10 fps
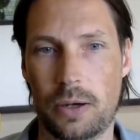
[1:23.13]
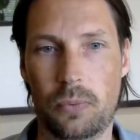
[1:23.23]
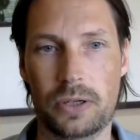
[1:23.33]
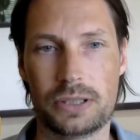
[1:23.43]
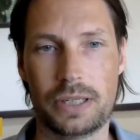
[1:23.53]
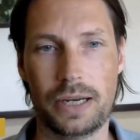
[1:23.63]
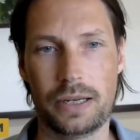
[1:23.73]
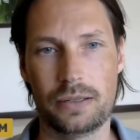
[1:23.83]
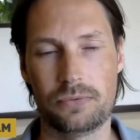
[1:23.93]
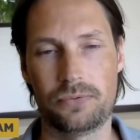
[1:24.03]
And what
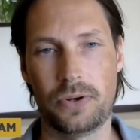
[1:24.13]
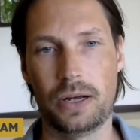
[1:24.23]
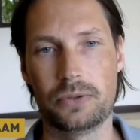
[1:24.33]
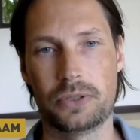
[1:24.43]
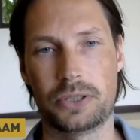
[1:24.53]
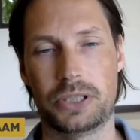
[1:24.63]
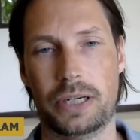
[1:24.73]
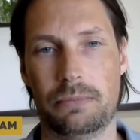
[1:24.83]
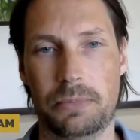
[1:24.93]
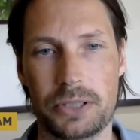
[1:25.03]
can founders
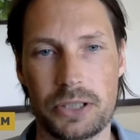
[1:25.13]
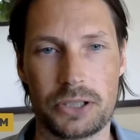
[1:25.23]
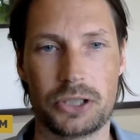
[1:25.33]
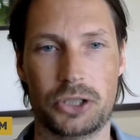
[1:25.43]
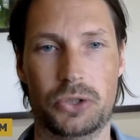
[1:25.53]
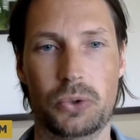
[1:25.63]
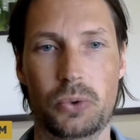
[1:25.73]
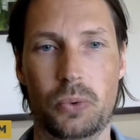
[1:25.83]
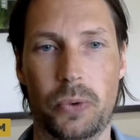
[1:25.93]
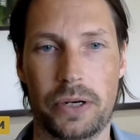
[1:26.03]
and businesses
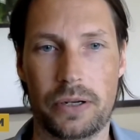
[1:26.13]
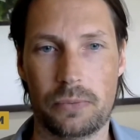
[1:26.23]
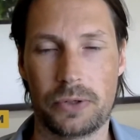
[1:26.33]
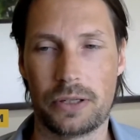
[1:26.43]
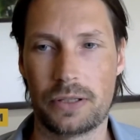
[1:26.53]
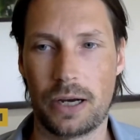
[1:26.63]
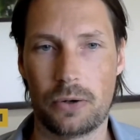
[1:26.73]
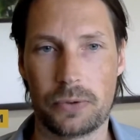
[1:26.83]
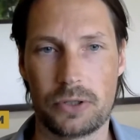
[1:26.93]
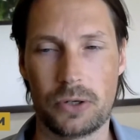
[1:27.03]
do with a
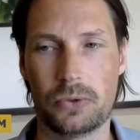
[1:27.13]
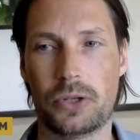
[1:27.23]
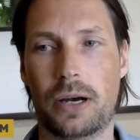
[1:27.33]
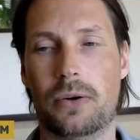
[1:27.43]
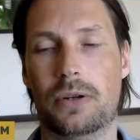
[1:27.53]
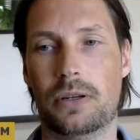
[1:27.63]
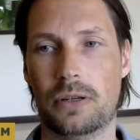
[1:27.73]
DAO, with their own DAO?